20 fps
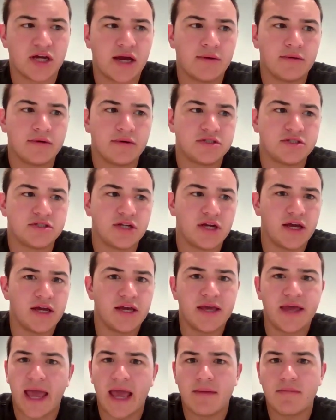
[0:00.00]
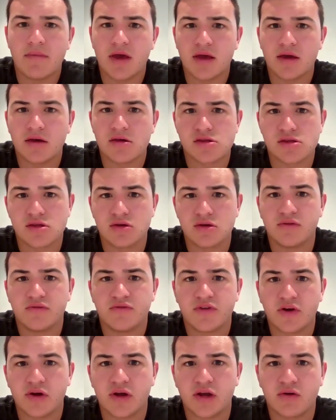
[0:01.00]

I would say gaming is still a very